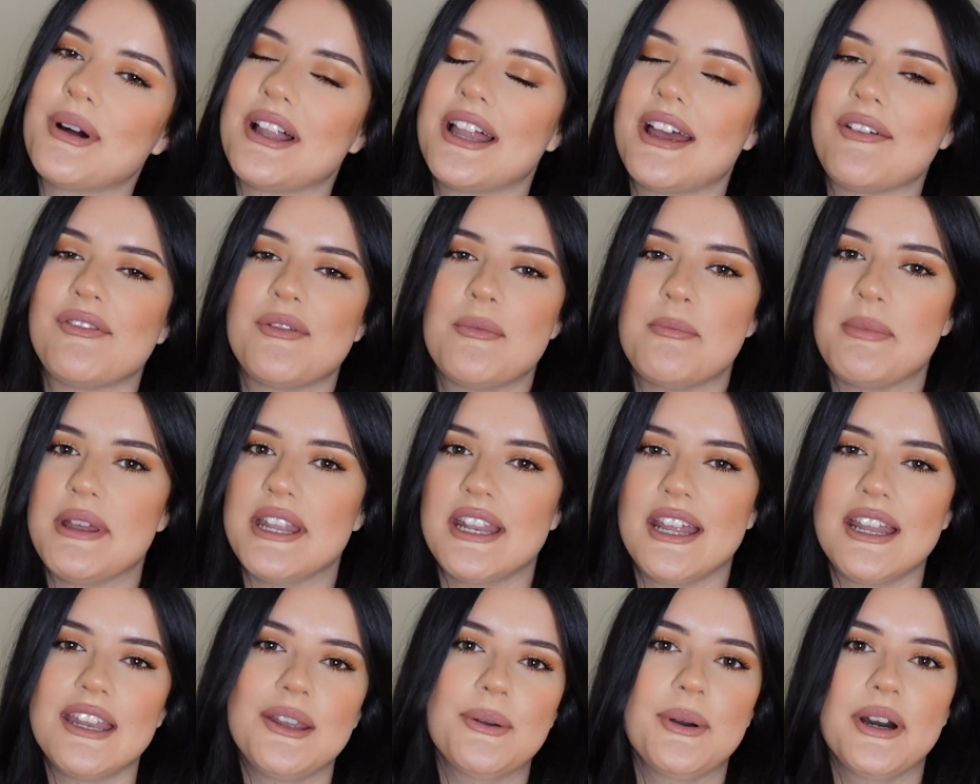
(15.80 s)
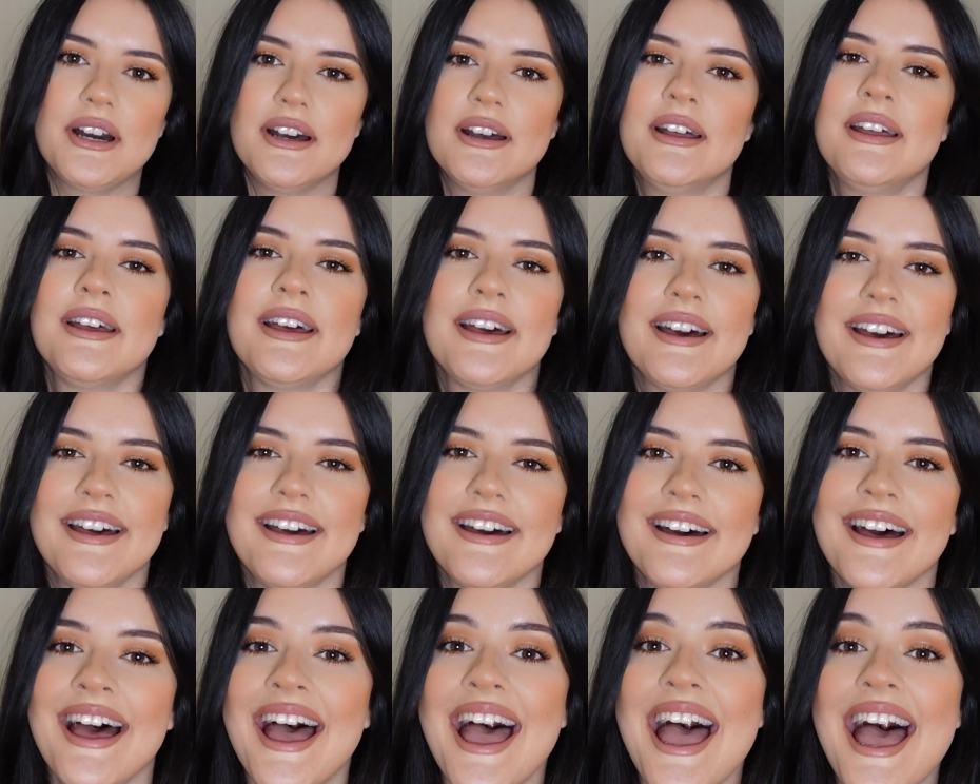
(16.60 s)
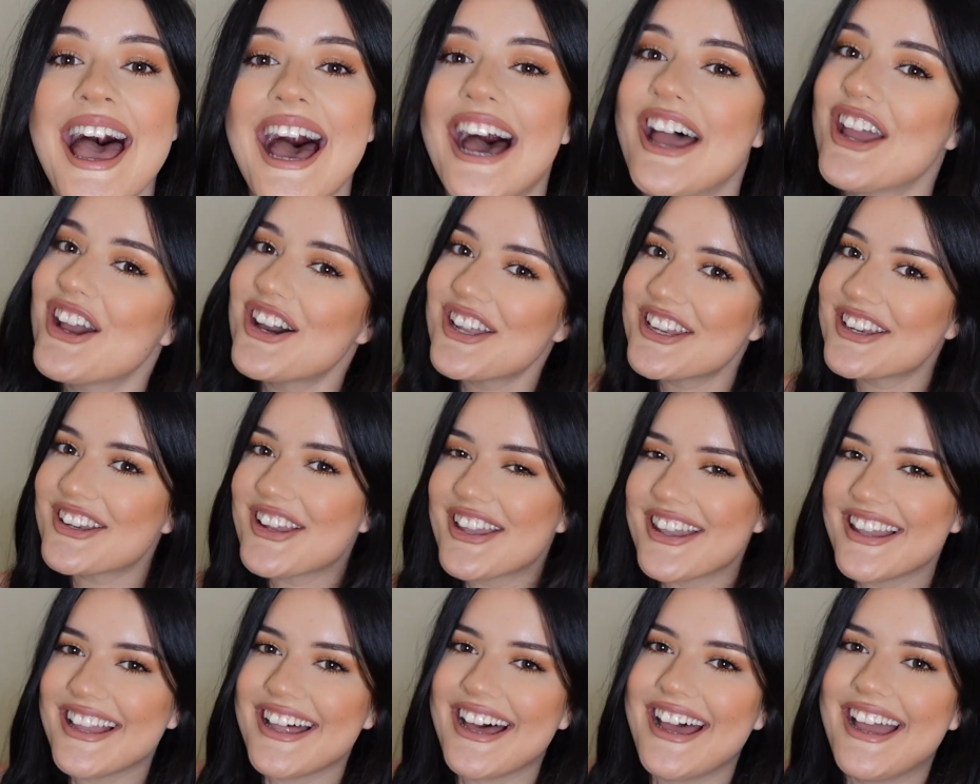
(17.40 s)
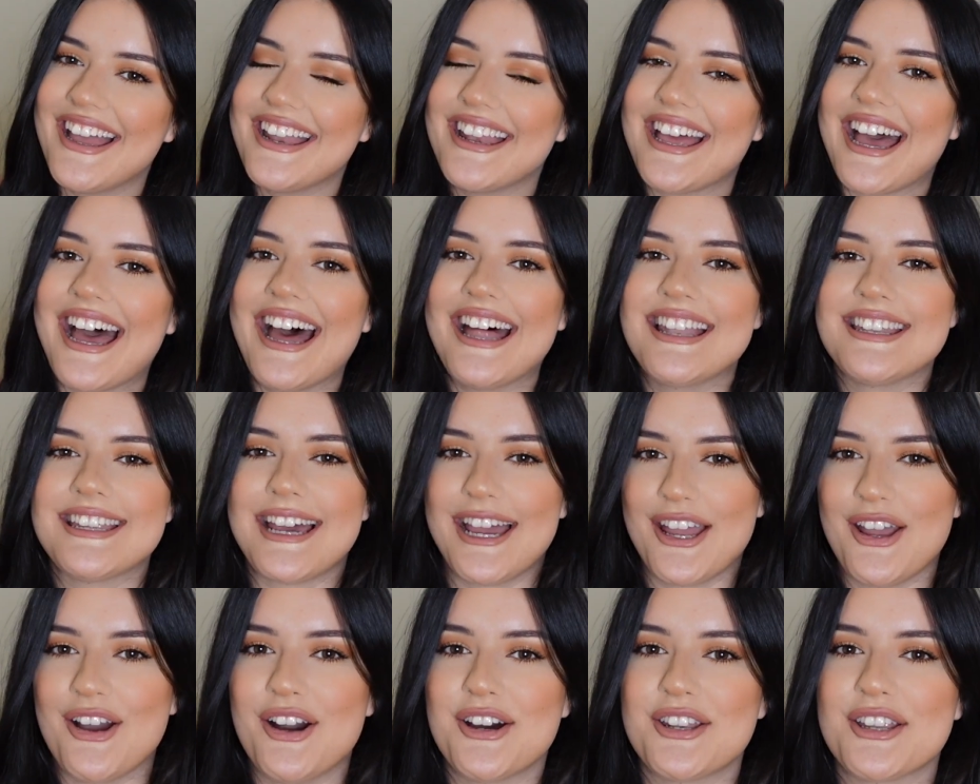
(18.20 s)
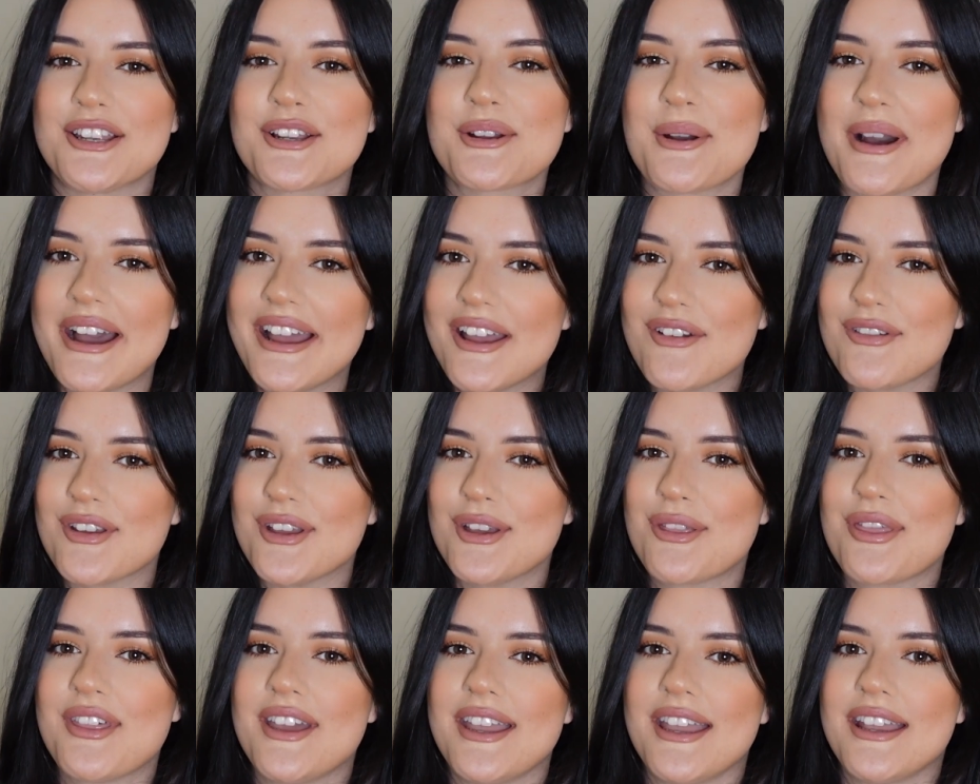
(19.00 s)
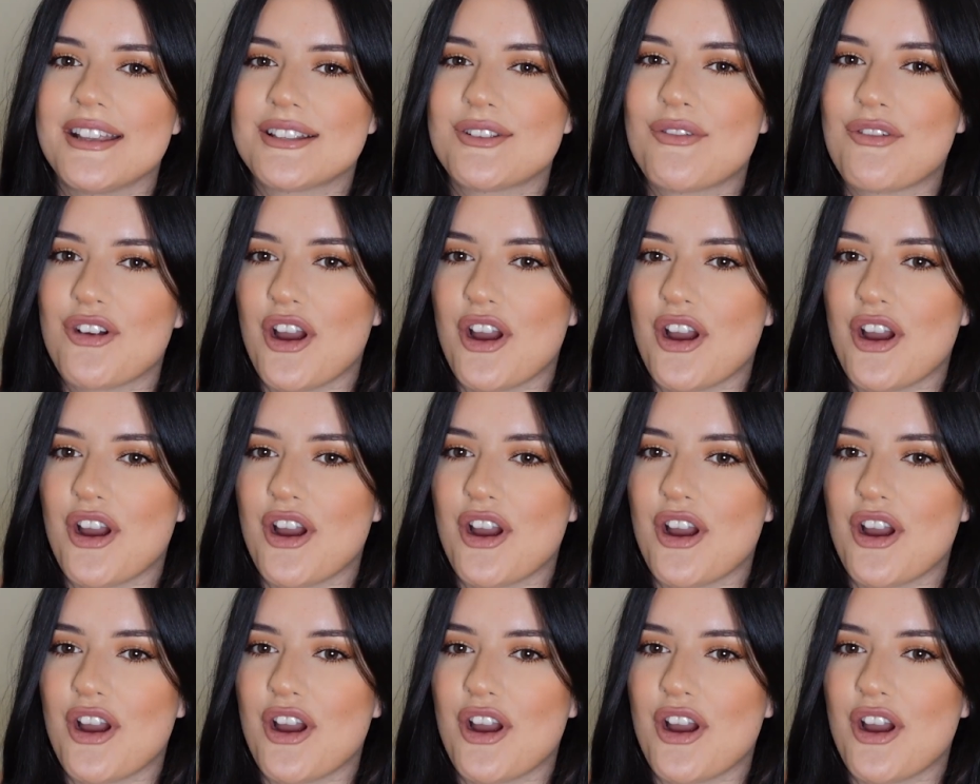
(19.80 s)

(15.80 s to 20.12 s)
well, I haven't been anywhere. I ordered online and I ordered quite a few things